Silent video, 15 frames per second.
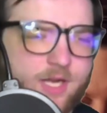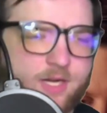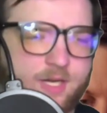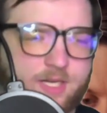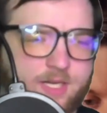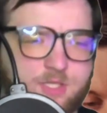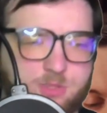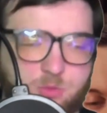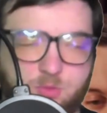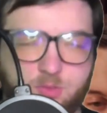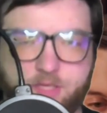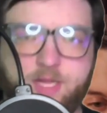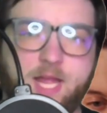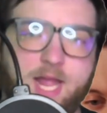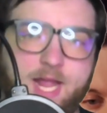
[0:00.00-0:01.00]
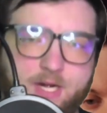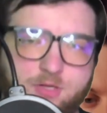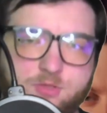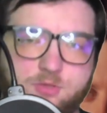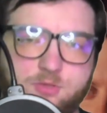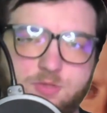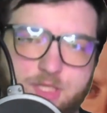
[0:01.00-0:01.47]
into like the
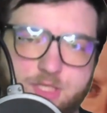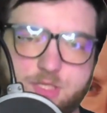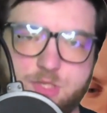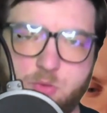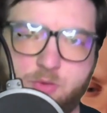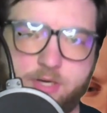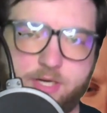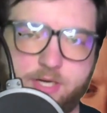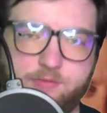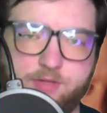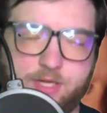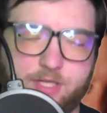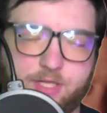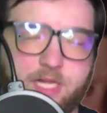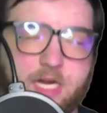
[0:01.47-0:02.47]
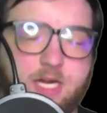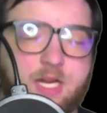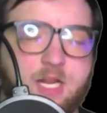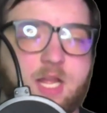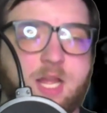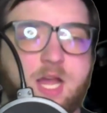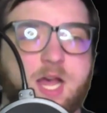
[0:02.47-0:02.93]
actual like story and everything like that.
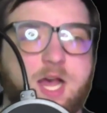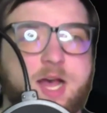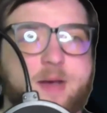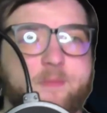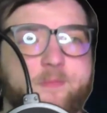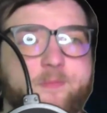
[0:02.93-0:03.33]
Um,